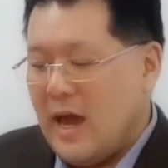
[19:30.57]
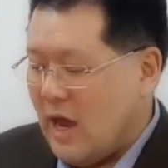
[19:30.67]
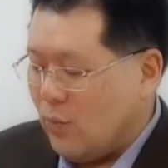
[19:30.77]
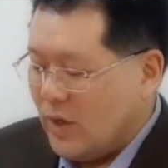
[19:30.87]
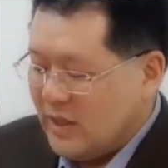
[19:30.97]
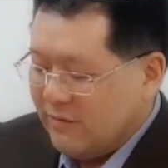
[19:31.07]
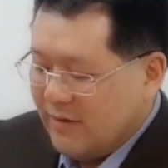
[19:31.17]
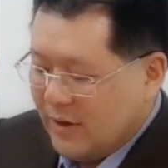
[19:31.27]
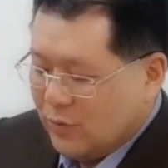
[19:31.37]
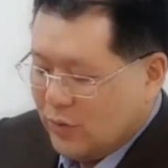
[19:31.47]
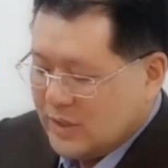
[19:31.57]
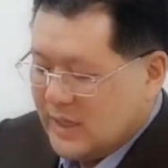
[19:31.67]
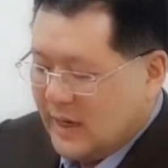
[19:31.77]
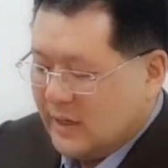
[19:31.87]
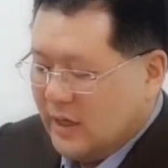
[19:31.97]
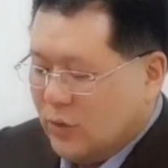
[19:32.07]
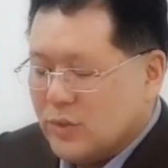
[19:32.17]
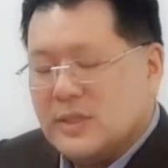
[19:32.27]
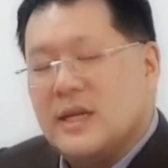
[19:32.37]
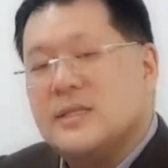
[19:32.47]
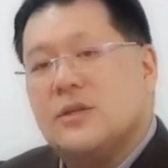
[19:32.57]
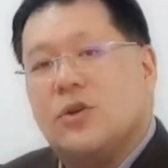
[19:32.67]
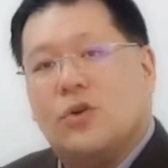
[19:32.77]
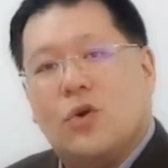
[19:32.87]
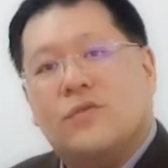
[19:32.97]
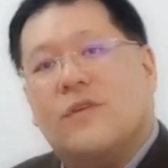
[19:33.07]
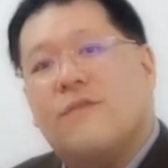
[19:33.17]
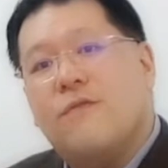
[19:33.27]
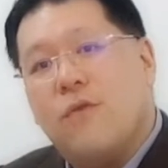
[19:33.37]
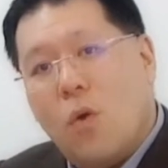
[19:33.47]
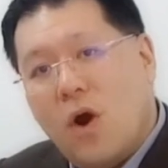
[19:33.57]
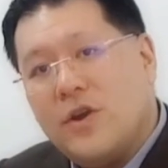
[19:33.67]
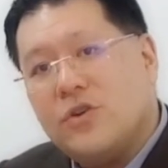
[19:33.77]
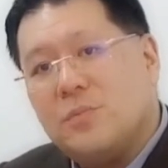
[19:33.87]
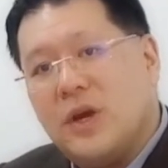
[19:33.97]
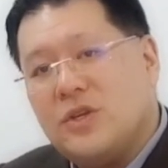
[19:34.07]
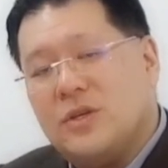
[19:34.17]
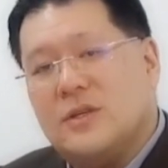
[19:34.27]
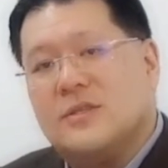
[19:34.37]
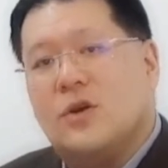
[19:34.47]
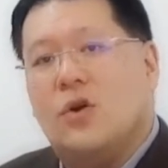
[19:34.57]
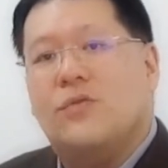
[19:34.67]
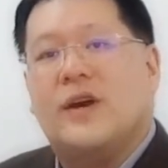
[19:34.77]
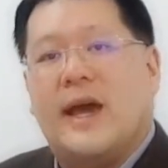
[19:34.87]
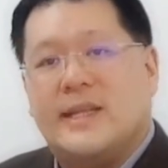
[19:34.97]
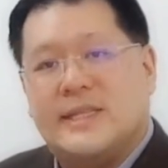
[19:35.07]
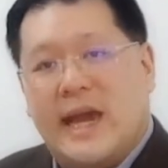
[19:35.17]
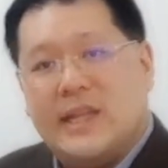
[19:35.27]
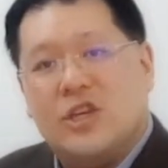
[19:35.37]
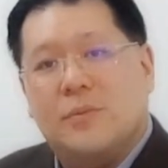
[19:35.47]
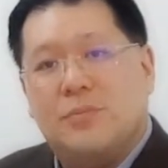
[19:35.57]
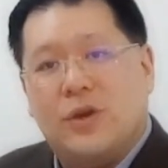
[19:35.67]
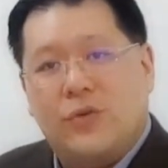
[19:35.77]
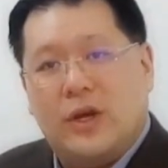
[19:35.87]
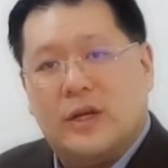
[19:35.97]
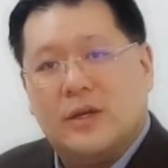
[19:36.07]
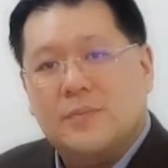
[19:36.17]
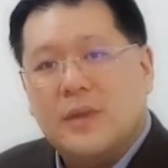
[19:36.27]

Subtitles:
And what they found was that it was tested on over 400 patients over a 10-year period.